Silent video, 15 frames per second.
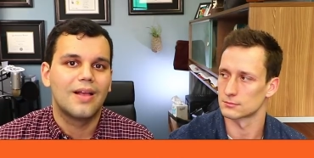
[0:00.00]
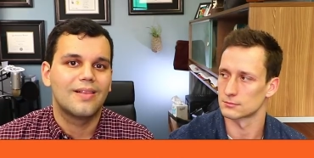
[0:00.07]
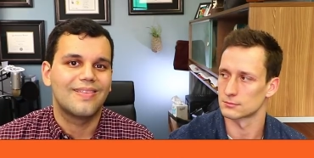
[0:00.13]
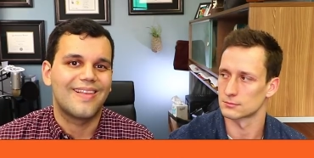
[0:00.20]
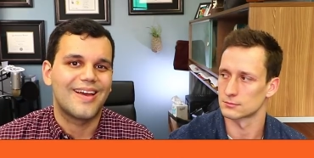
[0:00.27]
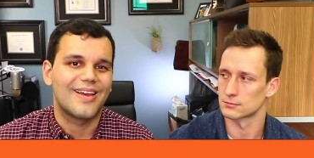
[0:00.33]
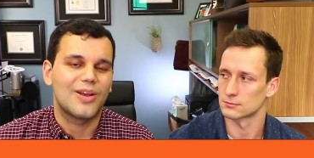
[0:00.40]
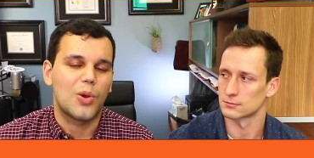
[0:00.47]

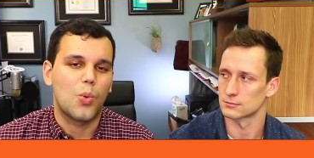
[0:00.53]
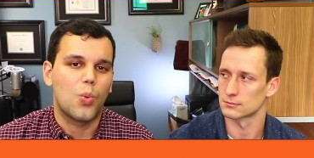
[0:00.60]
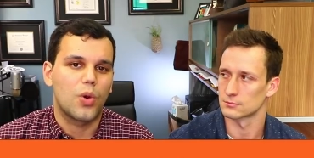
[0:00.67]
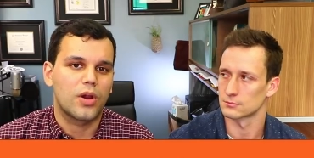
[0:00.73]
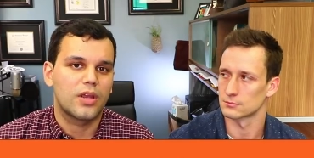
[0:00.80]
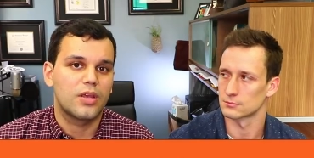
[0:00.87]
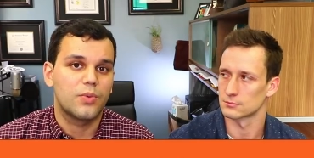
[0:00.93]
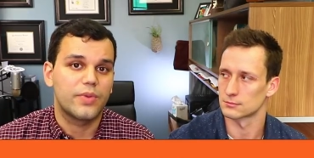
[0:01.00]
Speaker 1: like
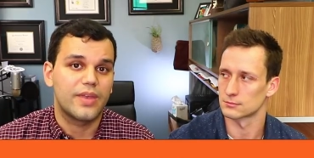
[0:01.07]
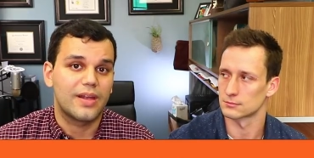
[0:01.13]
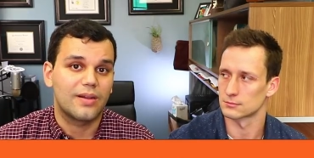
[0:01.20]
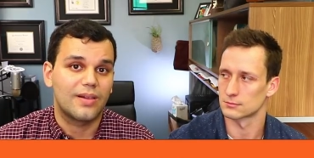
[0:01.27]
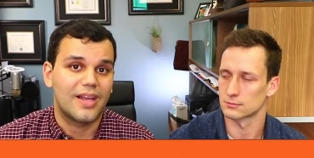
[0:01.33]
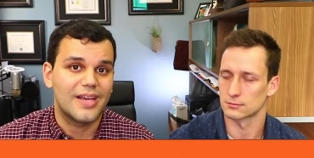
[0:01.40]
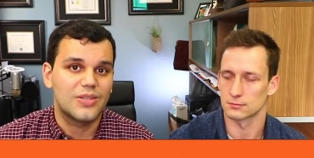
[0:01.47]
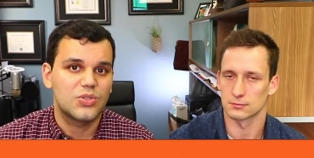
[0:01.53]
working without a
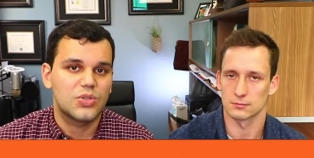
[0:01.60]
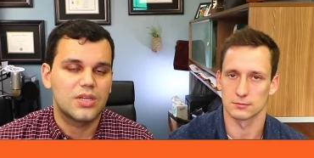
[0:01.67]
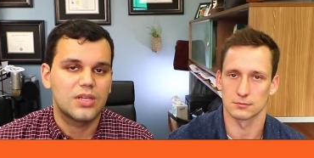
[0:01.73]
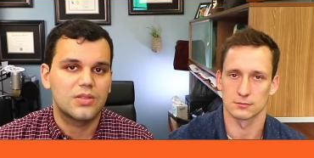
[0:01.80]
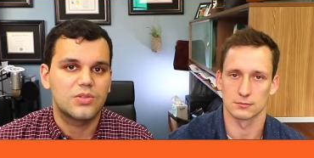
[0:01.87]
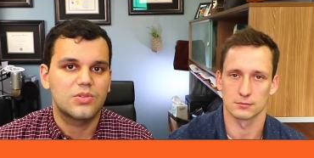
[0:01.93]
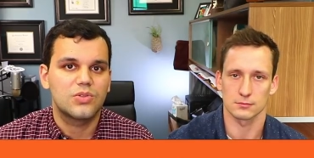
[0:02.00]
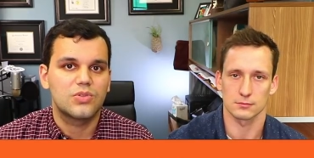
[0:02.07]

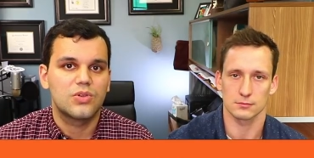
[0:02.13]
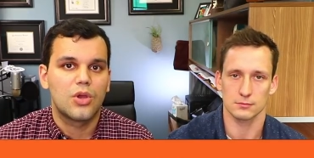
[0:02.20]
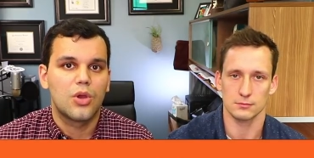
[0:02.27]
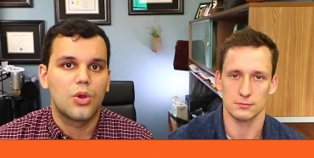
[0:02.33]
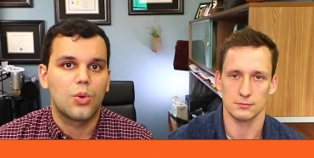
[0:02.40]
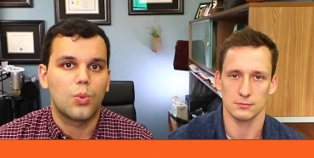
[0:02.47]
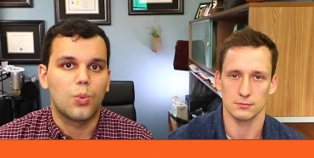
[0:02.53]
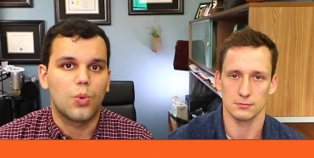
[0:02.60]
license,
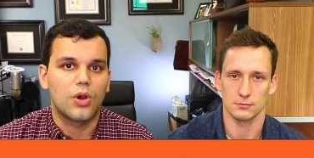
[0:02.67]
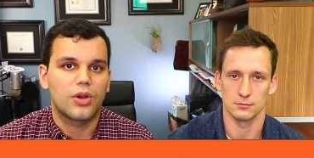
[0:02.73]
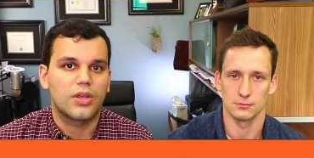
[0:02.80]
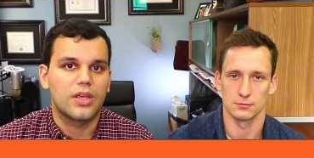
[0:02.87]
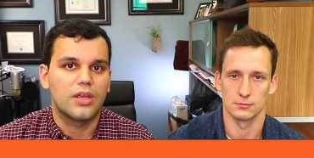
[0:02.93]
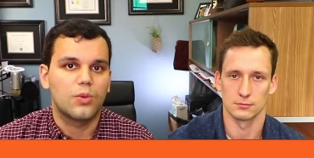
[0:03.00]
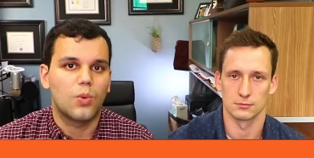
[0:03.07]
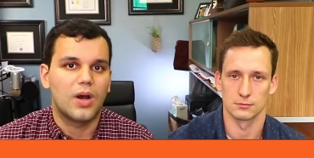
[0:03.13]

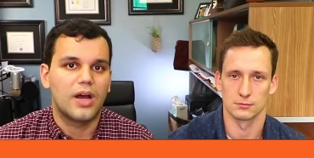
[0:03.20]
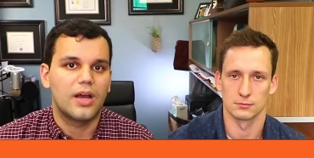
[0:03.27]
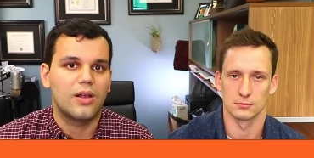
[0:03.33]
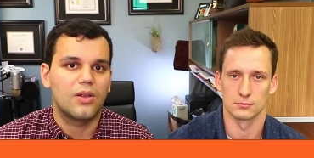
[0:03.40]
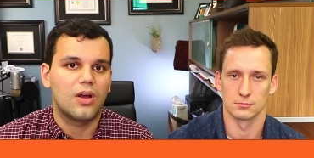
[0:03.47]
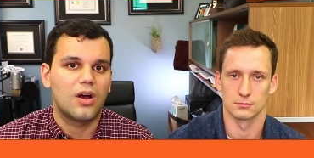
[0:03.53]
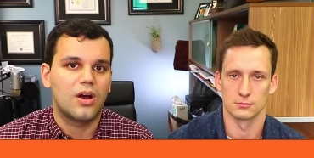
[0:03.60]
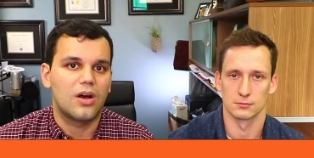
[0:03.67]
working while
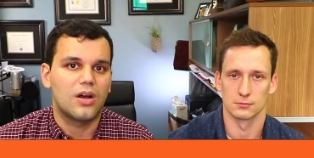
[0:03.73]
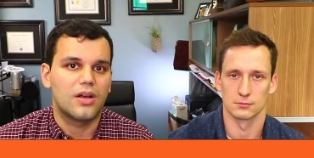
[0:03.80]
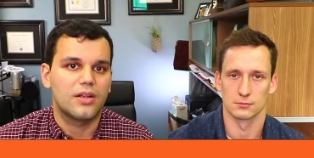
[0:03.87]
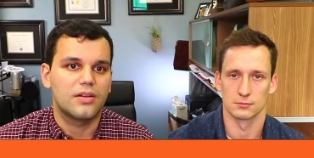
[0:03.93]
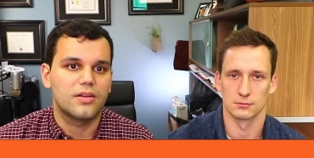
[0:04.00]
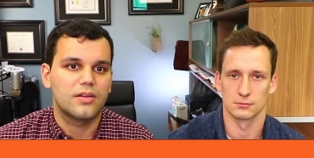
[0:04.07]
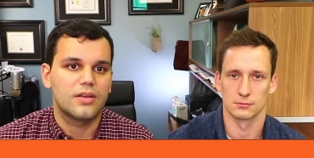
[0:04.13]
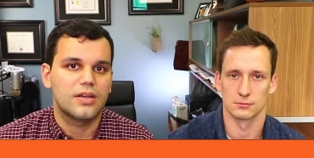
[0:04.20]

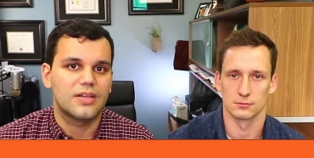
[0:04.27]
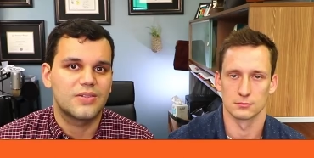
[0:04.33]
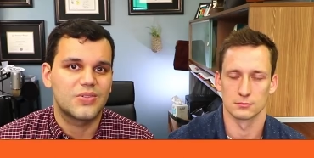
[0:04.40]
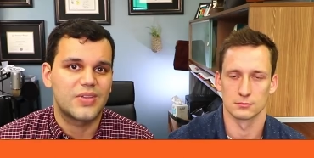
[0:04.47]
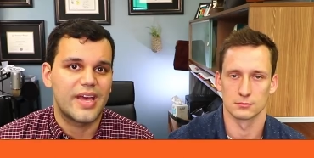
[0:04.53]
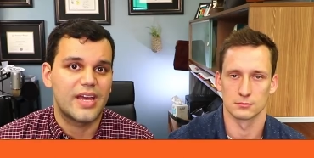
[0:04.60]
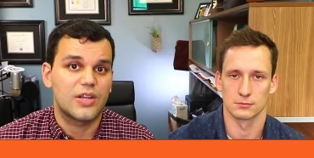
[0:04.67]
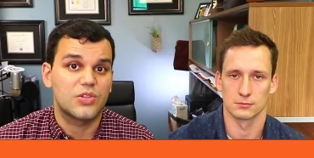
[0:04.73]
on a
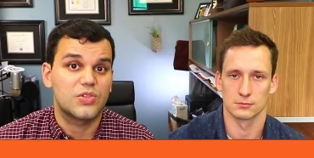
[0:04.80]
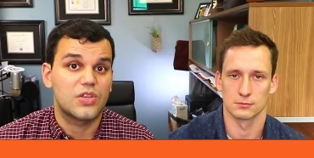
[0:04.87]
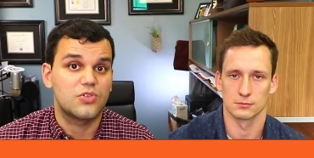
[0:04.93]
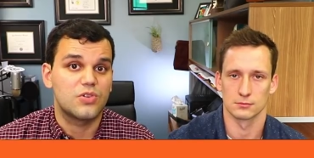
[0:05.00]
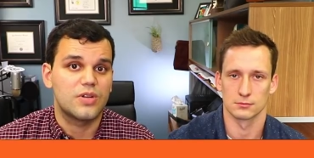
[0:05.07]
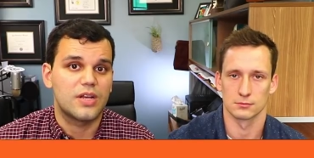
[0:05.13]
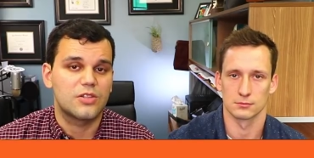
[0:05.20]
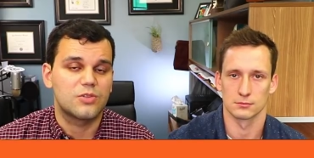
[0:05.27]
status that
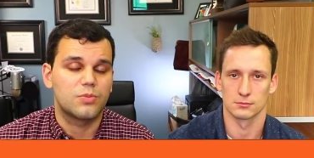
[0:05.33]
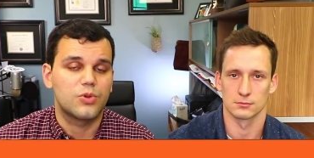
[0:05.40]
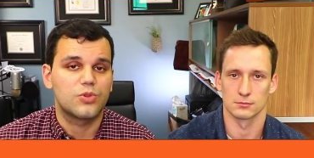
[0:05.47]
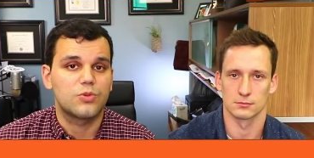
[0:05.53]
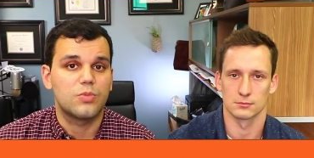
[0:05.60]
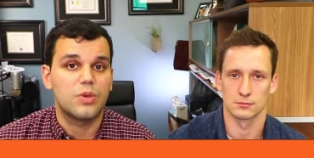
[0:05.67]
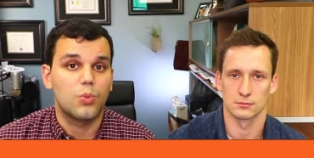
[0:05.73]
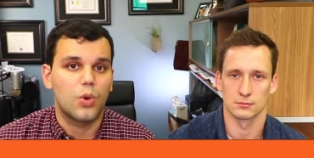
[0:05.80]
you're not supposed
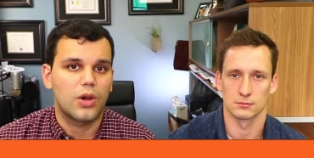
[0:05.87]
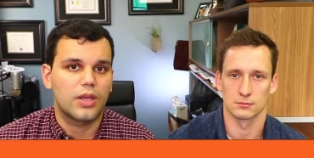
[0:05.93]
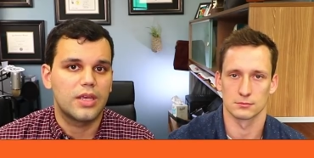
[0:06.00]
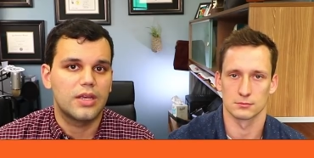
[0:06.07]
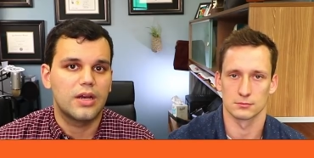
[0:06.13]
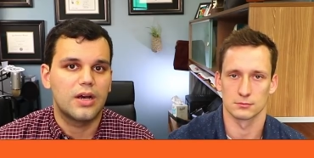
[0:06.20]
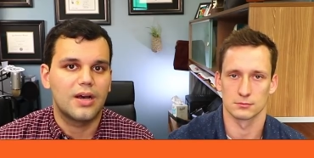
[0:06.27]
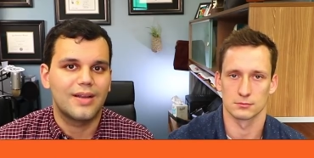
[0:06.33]
to be
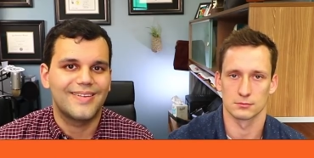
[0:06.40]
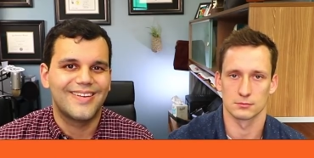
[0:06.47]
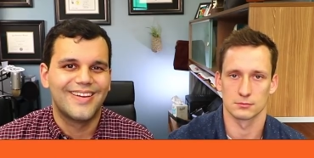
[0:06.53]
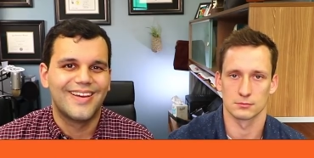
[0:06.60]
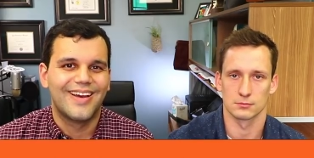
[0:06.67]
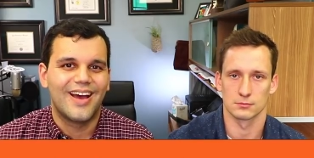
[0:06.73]
working on,